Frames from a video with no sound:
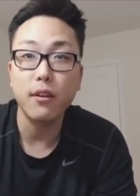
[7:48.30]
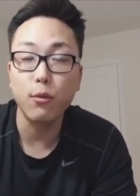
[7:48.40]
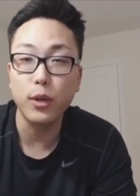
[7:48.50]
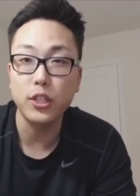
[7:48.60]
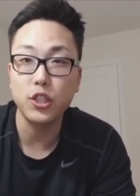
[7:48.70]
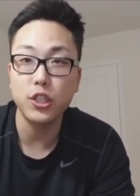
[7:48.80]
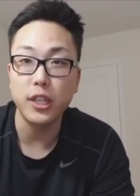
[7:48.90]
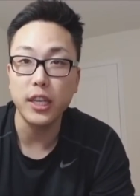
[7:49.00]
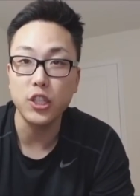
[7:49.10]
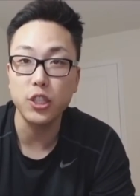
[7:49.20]

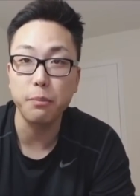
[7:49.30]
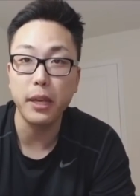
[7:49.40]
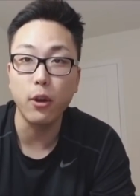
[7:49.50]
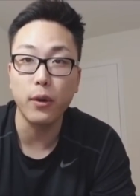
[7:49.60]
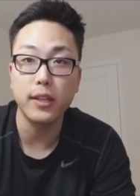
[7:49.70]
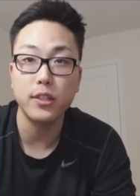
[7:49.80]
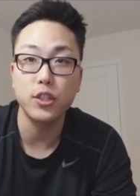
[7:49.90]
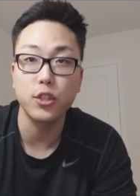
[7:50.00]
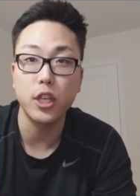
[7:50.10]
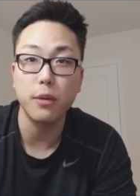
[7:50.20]
which he should be going
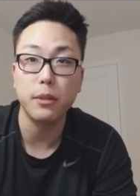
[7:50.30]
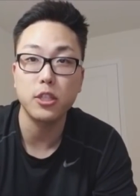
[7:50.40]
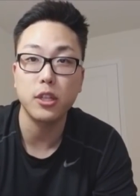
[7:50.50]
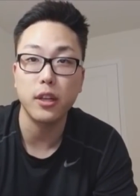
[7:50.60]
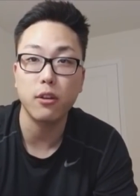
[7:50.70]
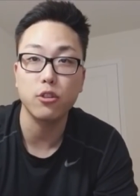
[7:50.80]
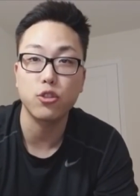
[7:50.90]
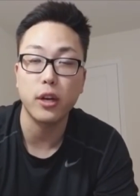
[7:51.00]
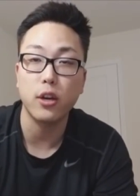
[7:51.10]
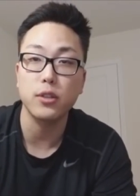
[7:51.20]
into human clinical
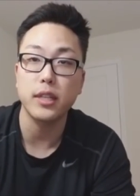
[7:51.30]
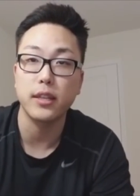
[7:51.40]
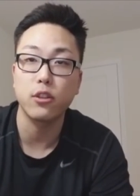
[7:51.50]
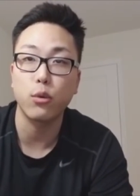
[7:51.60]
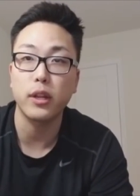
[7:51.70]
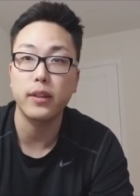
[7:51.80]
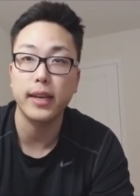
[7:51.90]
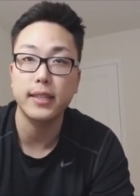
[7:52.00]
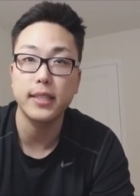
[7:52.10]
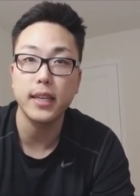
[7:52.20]
trials in
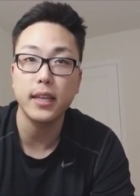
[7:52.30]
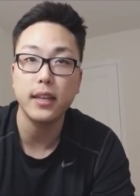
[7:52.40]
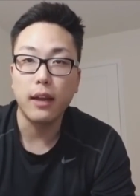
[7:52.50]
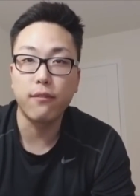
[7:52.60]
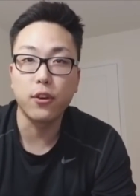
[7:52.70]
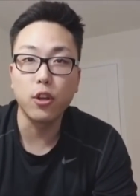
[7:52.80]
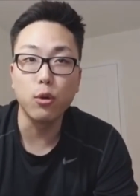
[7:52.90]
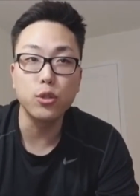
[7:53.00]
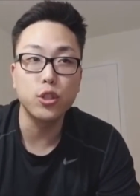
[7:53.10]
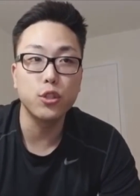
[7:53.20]
2019. And for
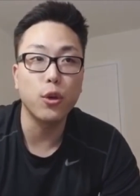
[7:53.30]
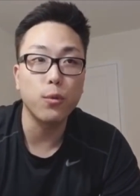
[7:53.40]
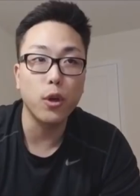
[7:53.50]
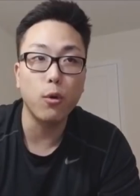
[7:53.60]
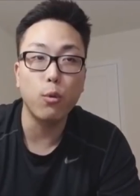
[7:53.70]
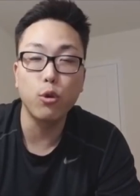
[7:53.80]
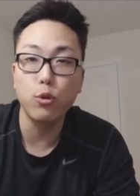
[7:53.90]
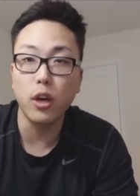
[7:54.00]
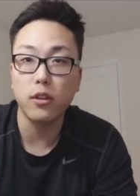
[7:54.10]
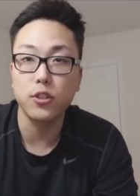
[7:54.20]
those who don't know
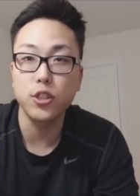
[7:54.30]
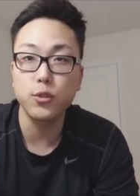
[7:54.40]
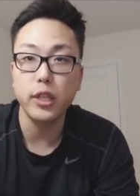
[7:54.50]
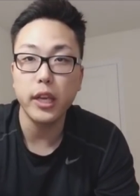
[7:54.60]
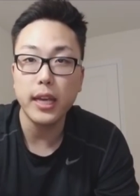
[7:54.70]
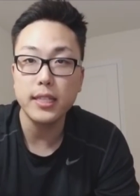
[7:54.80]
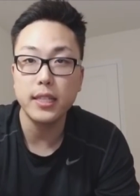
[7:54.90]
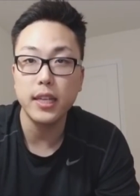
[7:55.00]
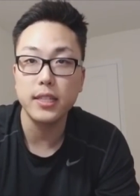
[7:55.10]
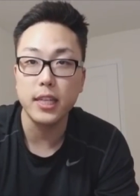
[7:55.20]
who Dr. Tsuji is,
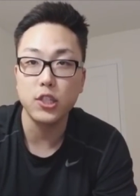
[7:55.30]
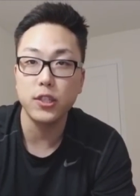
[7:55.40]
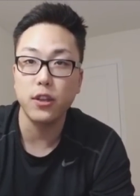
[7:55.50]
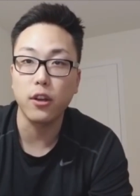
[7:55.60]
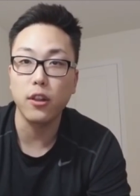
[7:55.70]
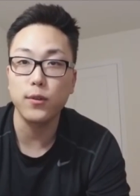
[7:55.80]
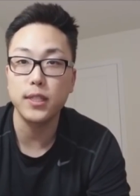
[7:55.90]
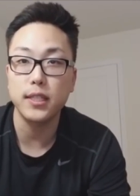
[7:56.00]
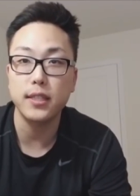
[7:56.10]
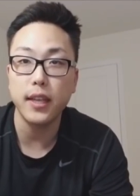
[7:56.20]
he is actually the
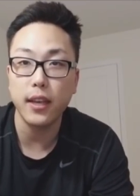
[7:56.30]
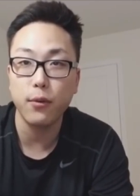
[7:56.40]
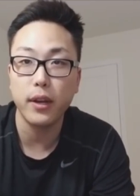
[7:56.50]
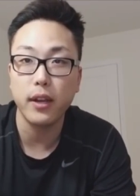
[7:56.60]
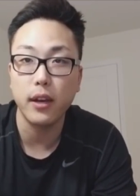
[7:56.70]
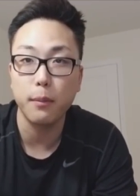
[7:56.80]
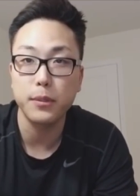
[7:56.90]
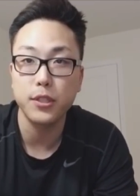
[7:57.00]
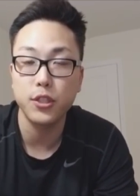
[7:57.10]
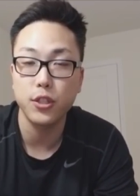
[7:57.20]
closest thing when it
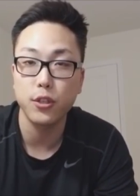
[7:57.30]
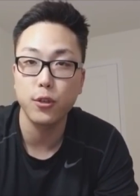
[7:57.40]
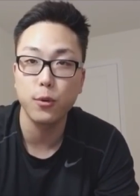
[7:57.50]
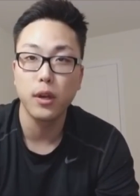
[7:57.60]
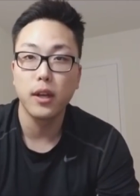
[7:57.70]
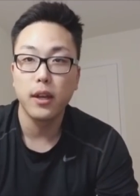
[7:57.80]
comes to